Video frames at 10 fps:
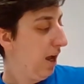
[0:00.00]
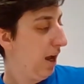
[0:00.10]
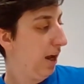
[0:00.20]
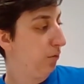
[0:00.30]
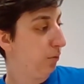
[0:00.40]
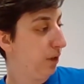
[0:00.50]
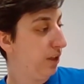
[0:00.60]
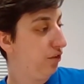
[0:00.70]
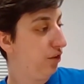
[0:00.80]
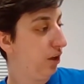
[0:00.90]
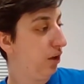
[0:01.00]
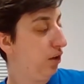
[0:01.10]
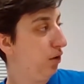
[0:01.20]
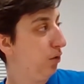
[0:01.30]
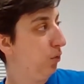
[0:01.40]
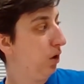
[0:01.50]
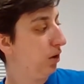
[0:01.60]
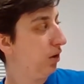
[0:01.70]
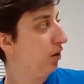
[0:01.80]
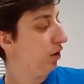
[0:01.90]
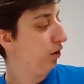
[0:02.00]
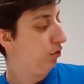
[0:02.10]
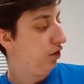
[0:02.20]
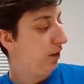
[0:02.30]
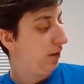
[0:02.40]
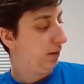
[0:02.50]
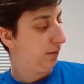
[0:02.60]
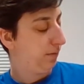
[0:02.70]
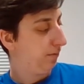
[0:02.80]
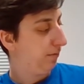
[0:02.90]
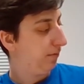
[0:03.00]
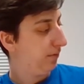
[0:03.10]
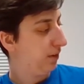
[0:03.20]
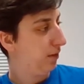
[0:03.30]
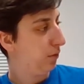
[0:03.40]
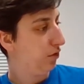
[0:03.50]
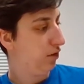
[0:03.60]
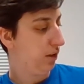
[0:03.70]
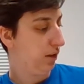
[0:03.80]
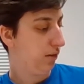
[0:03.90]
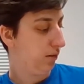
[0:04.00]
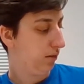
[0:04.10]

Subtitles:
And reached a new conclusion. This is what she did.